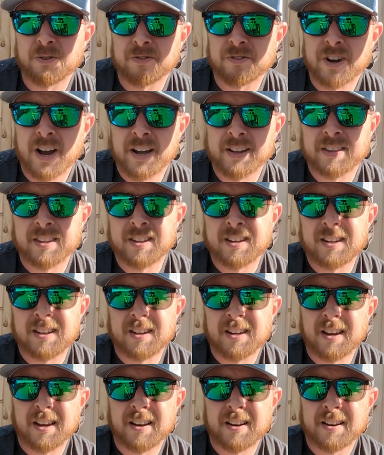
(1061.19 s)
We've got
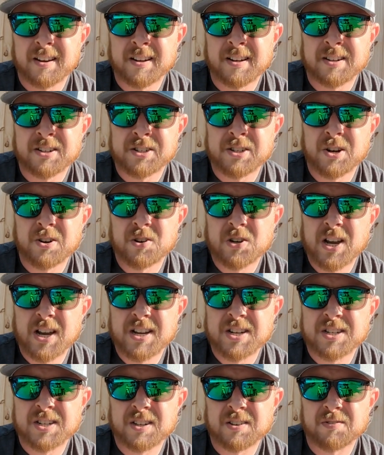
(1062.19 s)
the shell
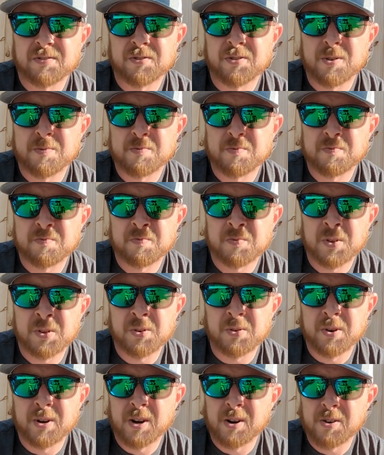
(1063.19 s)
casing from the
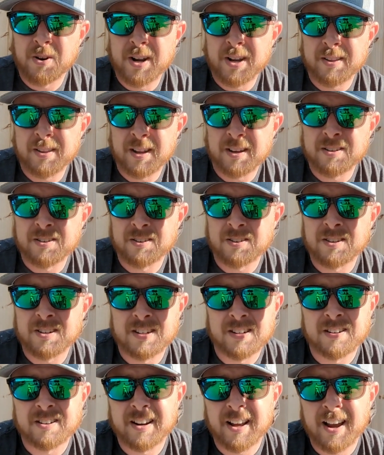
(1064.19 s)
308 that took the
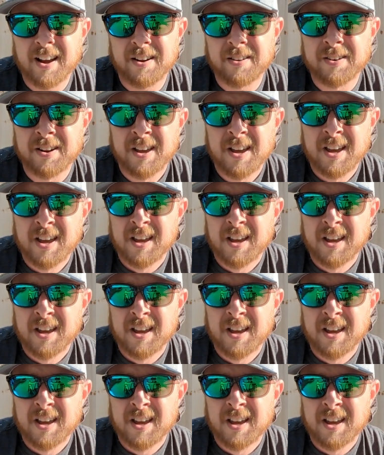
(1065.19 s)
deer down,